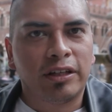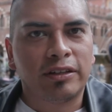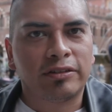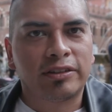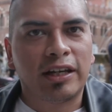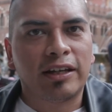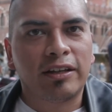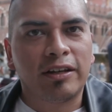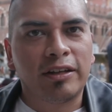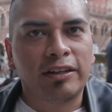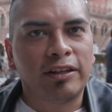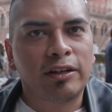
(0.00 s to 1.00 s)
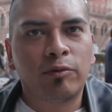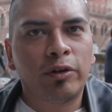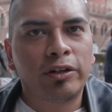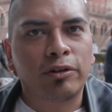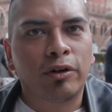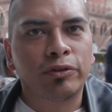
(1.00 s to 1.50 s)
Instead, they don't
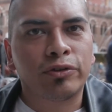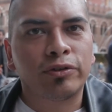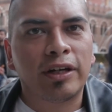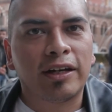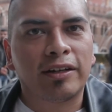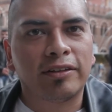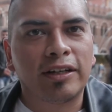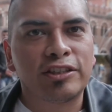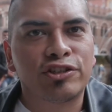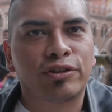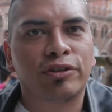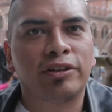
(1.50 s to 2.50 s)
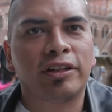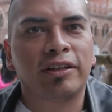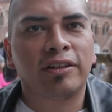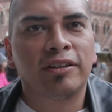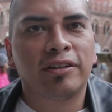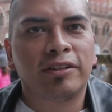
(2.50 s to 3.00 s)
want to go through that
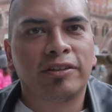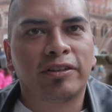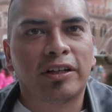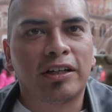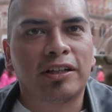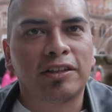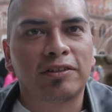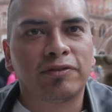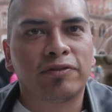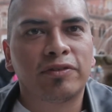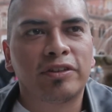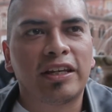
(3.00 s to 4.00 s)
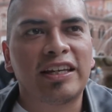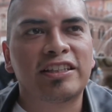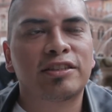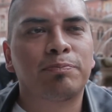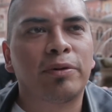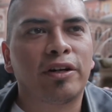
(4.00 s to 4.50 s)
journey of
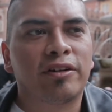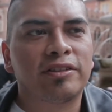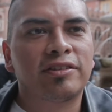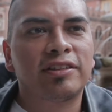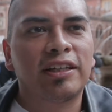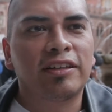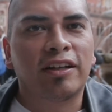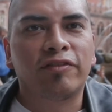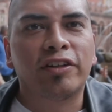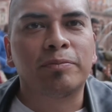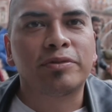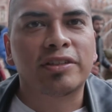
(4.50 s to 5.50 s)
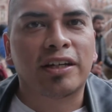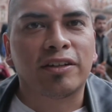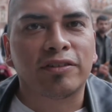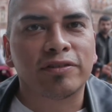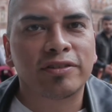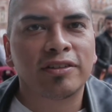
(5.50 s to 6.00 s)
experiencing of
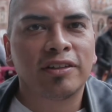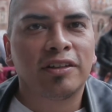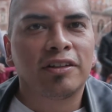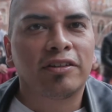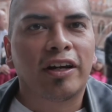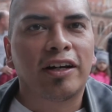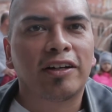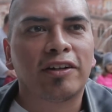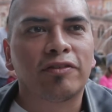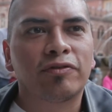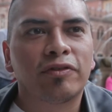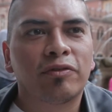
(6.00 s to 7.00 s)
themselves, of